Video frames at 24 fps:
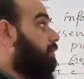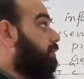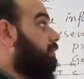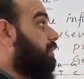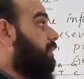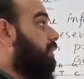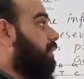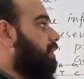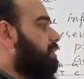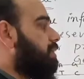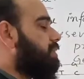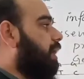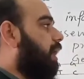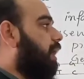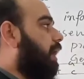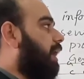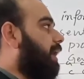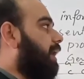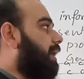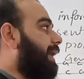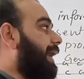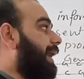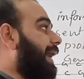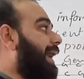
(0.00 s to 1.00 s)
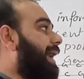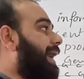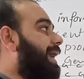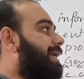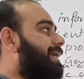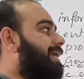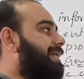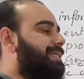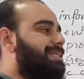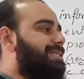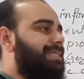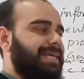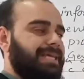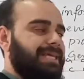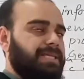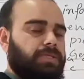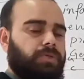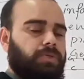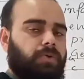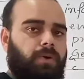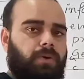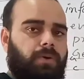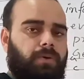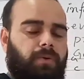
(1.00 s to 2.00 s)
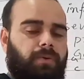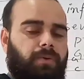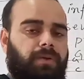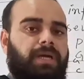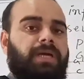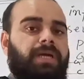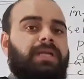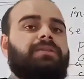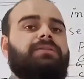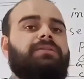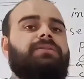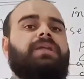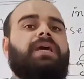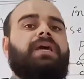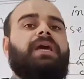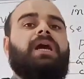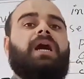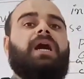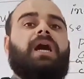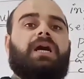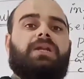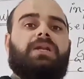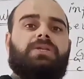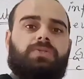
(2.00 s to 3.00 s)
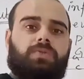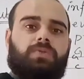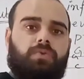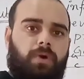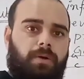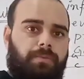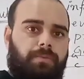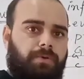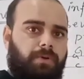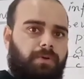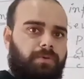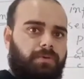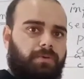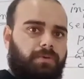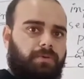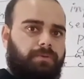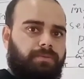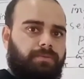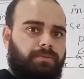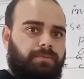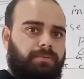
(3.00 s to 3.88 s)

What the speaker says: These are antisense codon. They are stop codon.